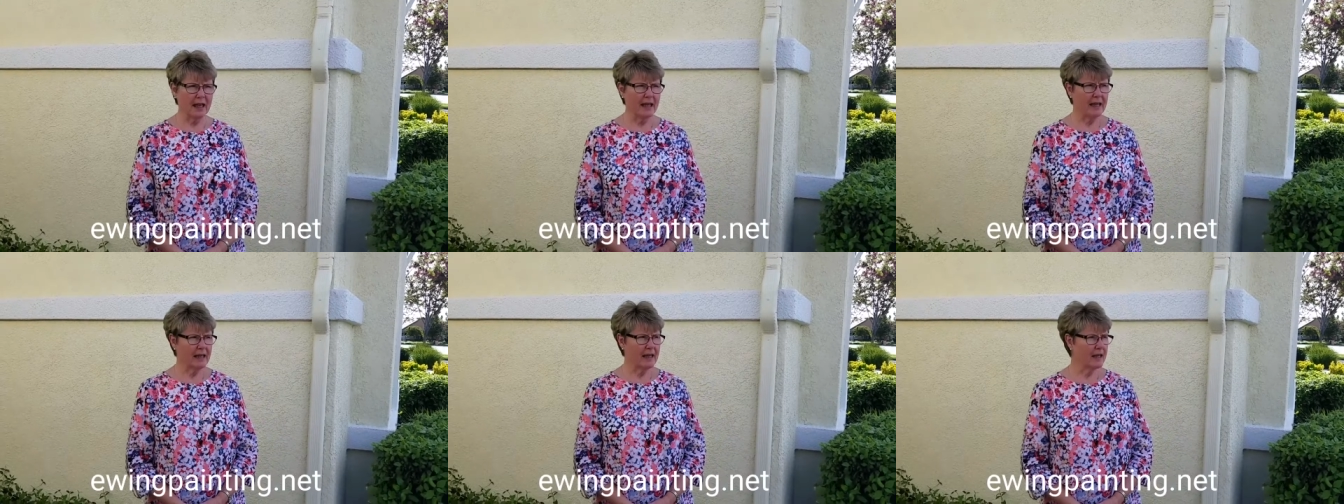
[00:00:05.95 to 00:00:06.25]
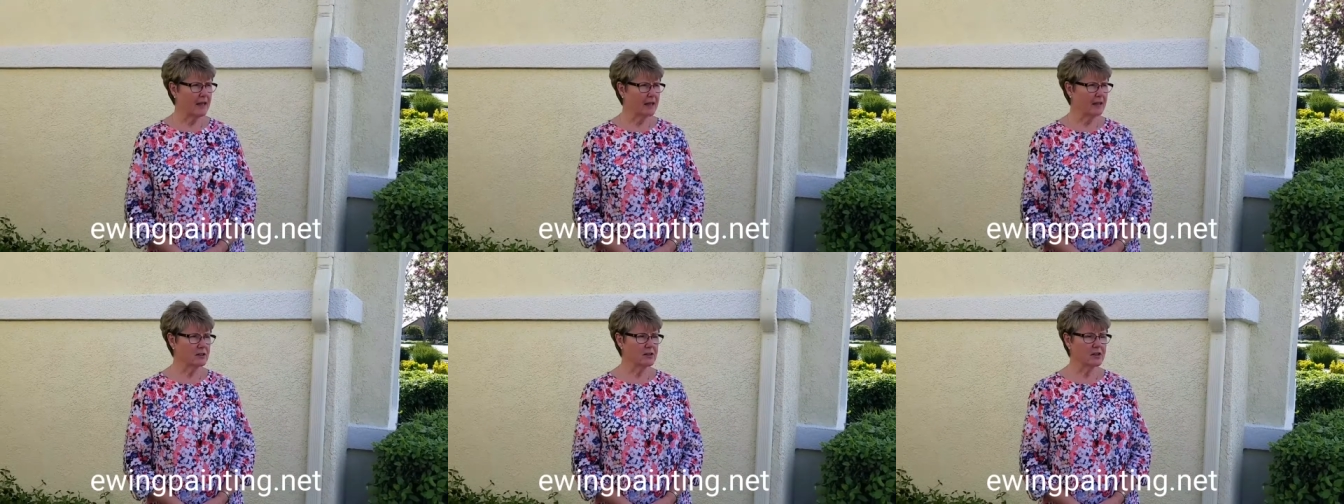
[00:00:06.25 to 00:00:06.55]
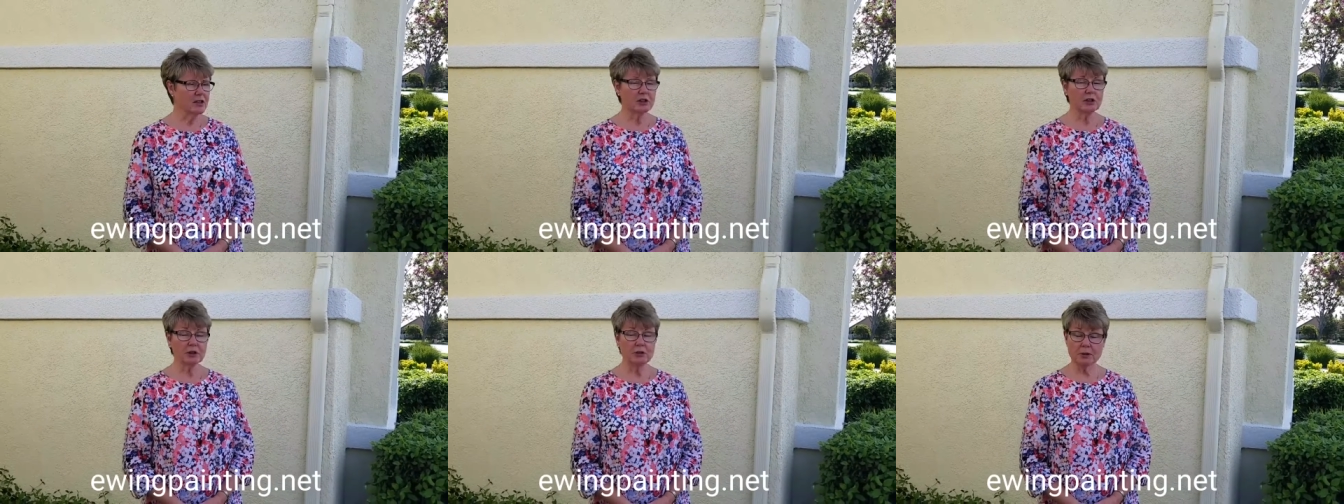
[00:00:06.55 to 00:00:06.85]

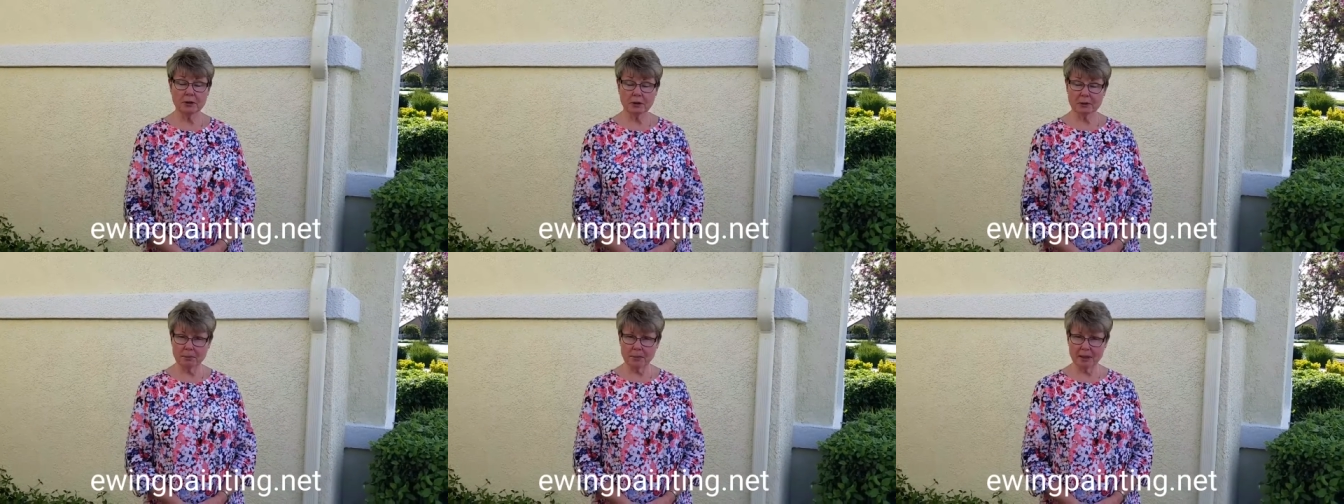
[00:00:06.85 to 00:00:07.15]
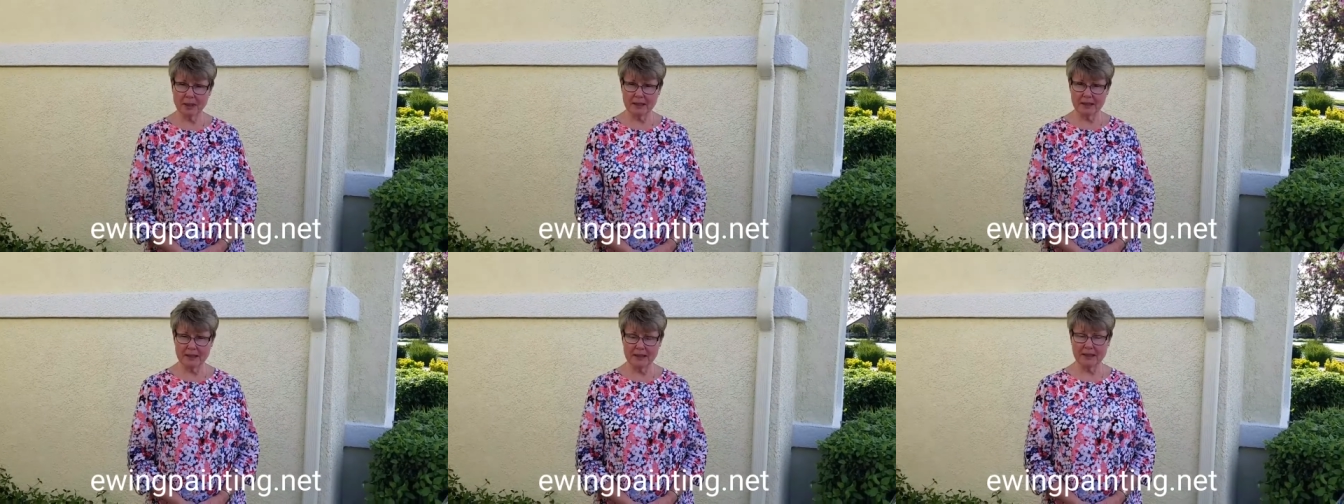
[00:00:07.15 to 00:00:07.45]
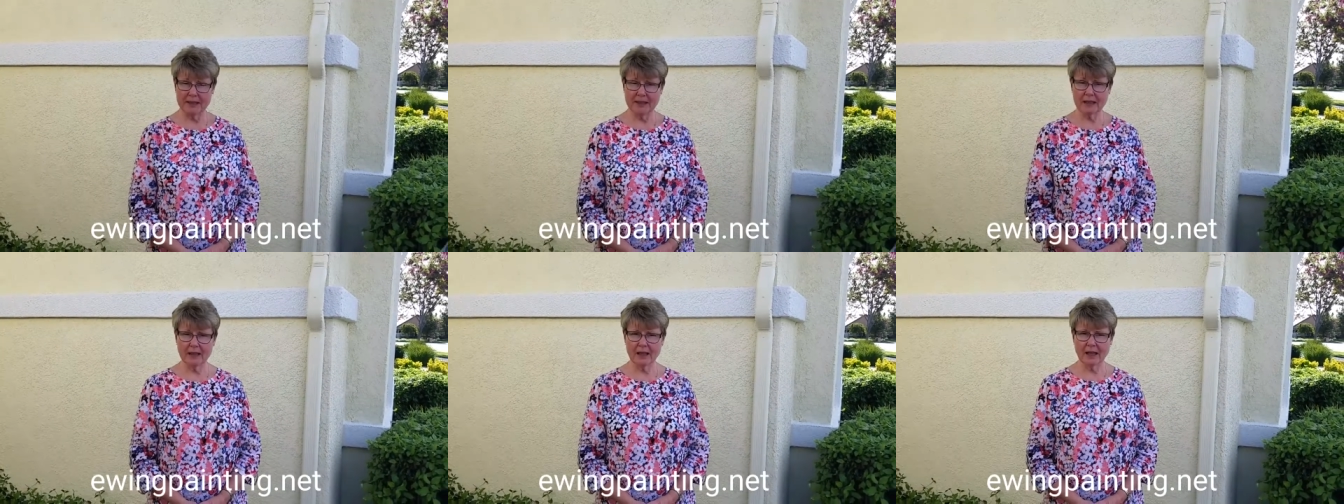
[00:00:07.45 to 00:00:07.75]
and Ewing
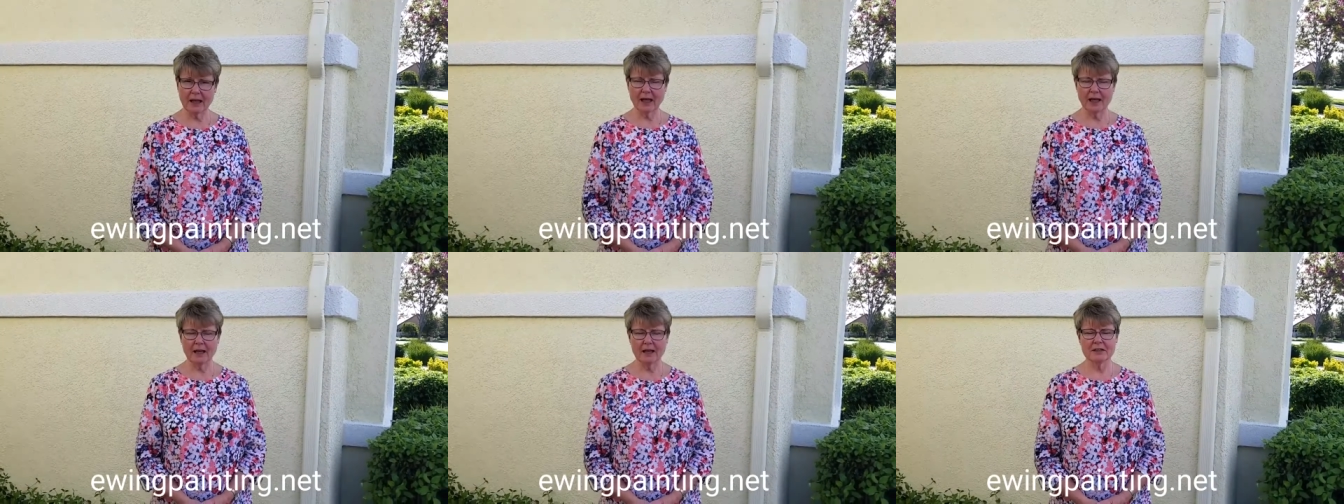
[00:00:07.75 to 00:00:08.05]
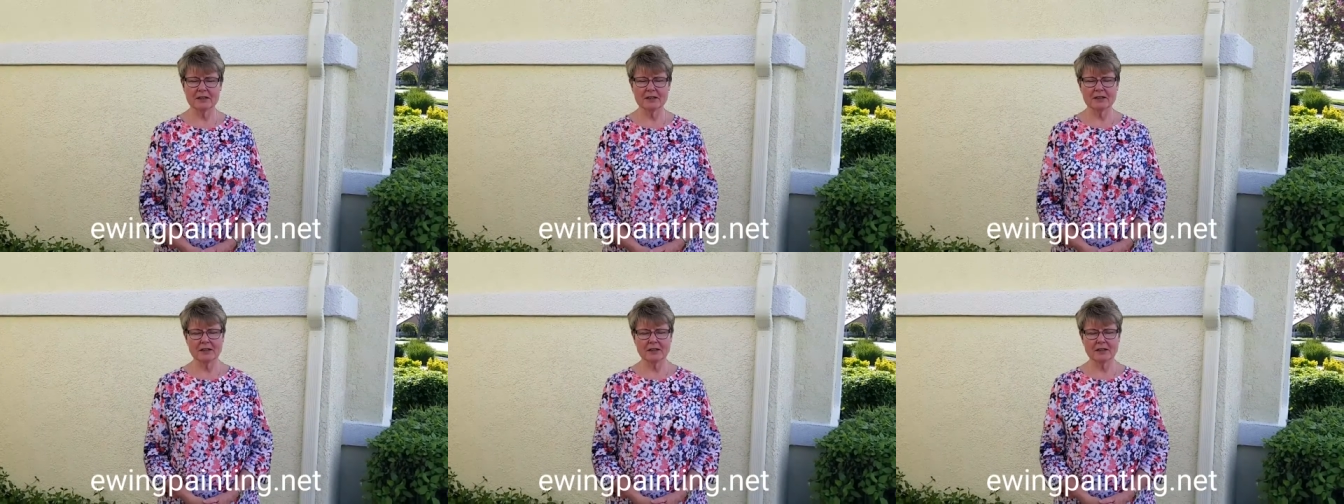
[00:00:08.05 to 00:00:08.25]
Painting uh,